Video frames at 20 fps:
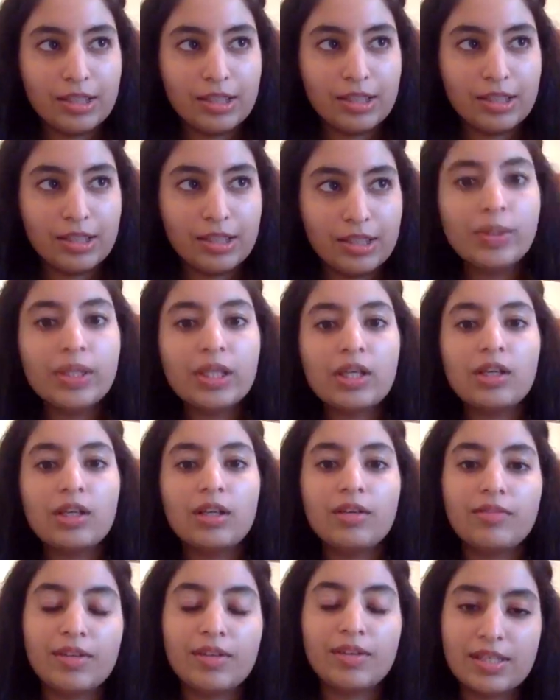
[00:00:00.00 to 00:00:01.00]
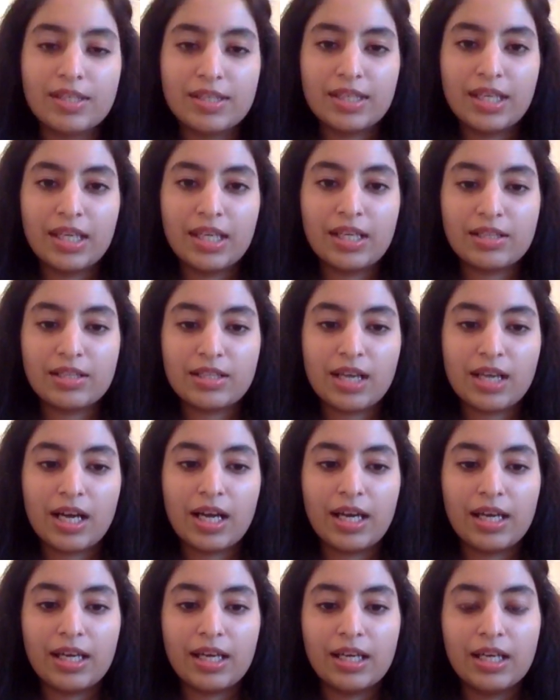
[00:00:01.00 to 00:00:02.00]
doing all of these things,
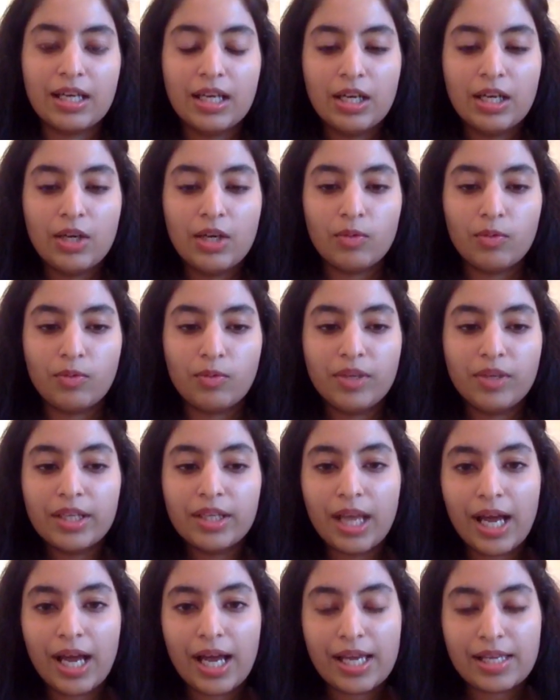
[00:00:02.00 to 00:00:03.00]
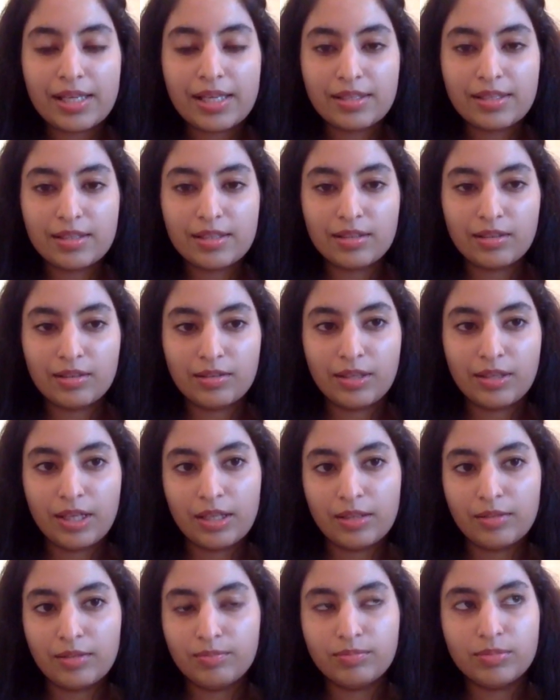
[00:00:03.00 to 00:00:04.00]
I realized,
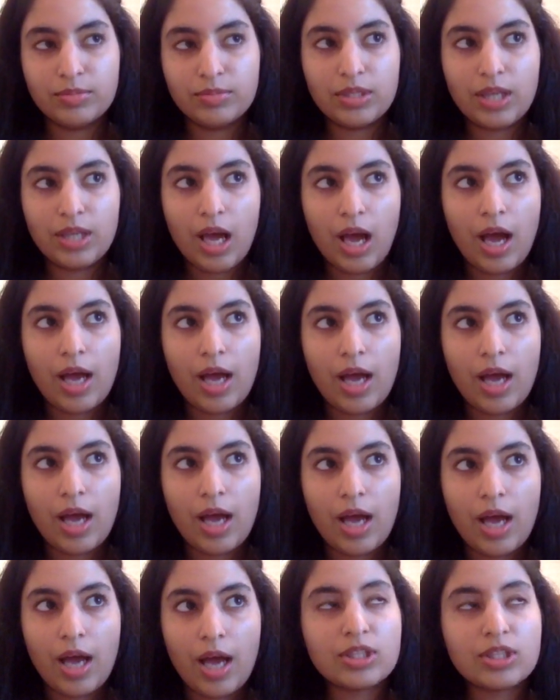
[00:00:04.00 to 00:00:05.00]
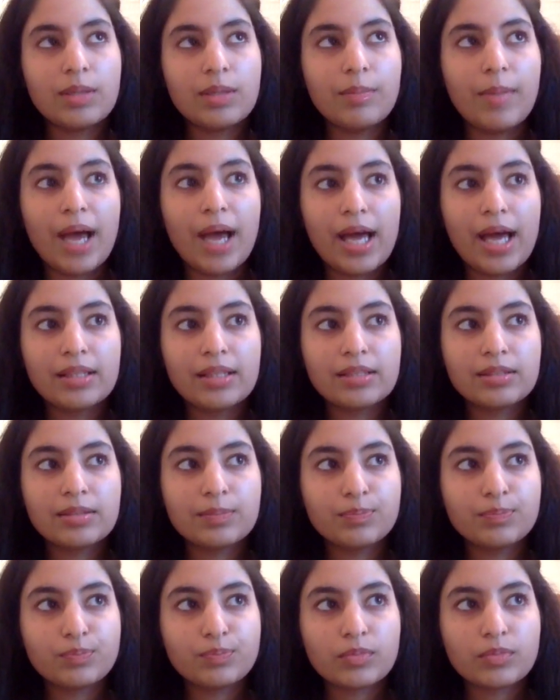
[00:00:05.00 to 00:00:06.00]
and I actually met,
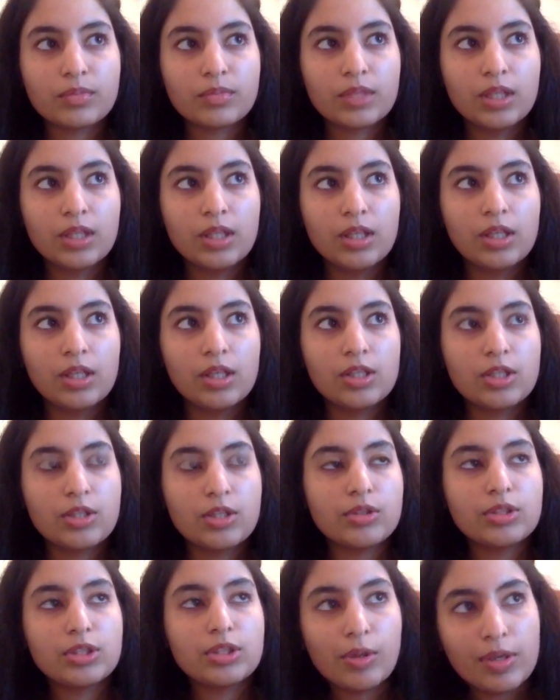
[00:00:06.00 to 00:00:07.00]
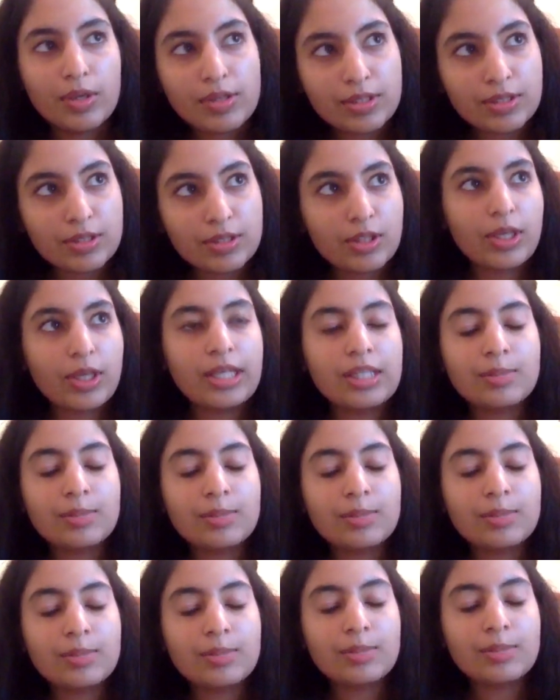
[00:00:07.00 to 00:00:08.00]
so I was
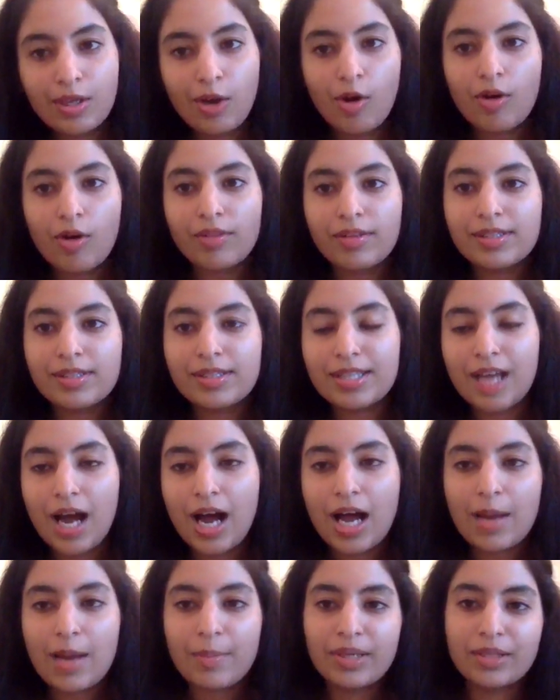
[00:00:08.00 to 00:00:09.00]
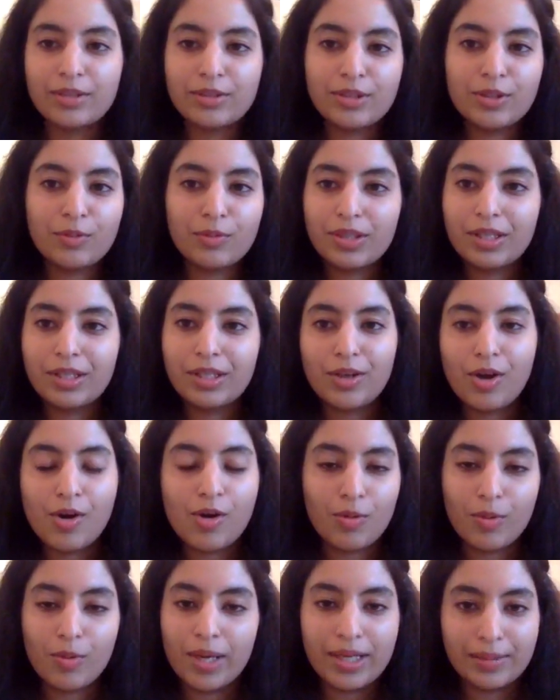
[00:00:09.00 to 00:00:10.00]
exploring all this time and didn't really
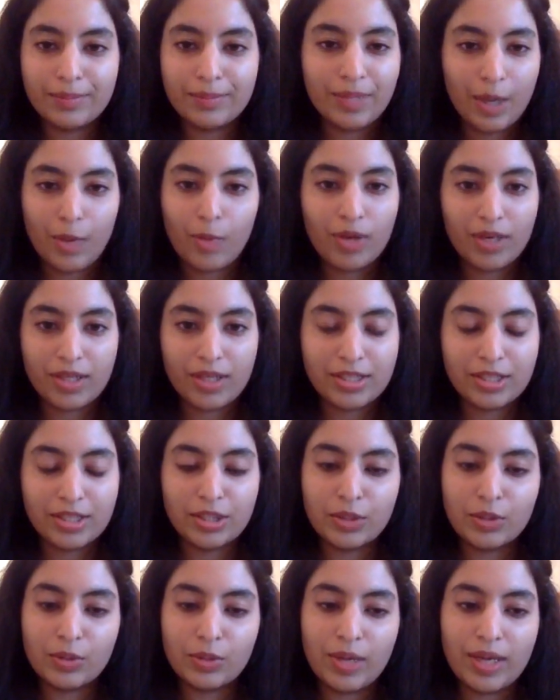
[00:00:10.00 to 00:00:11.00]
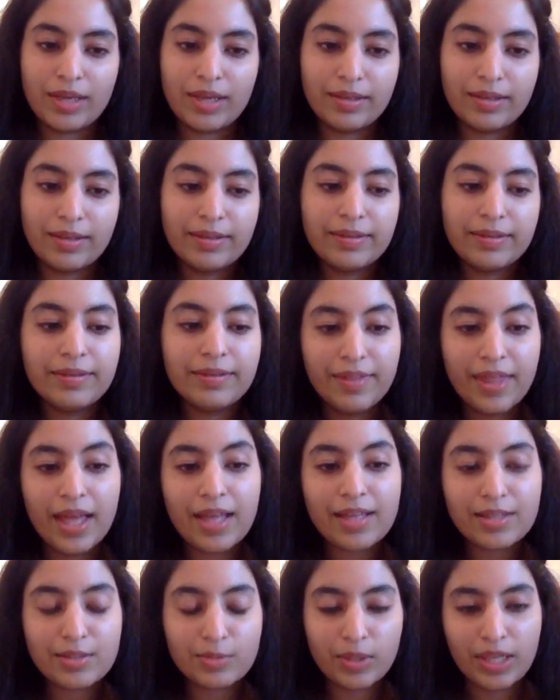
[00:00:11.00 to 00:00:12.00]
know what I wanted to do. And
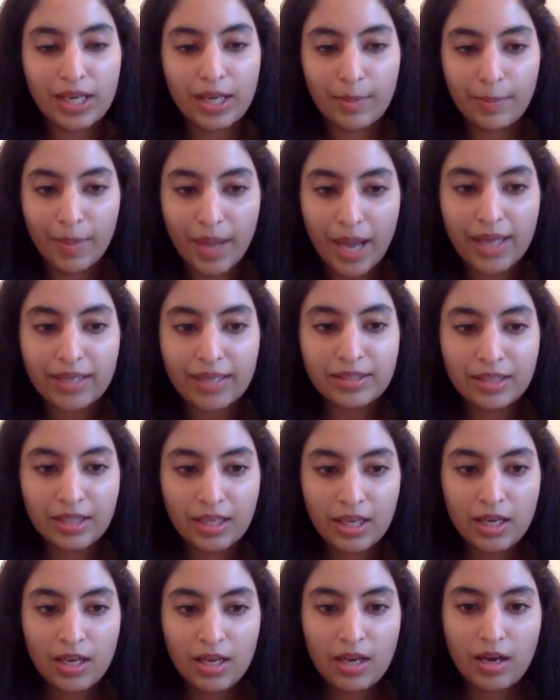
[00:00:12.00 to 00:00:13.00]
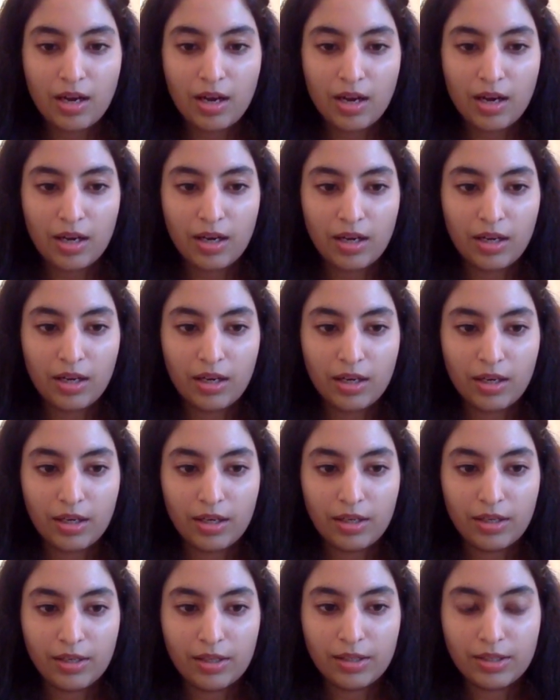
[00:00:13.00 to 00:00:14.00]
that's when I met
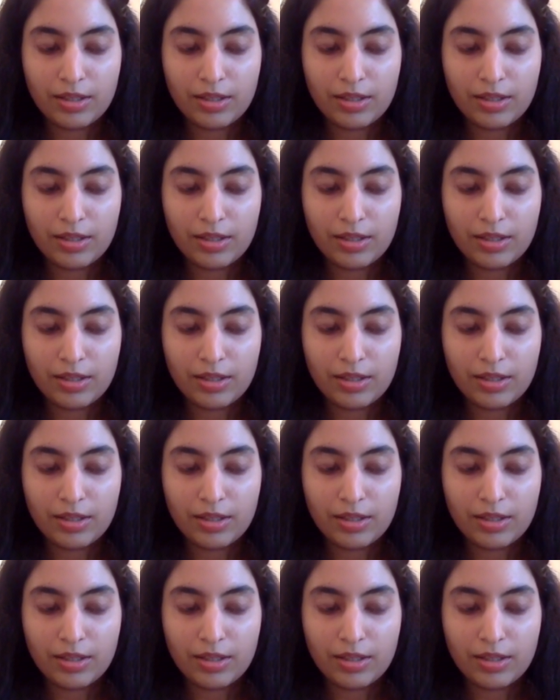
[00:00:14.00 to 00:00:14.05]
a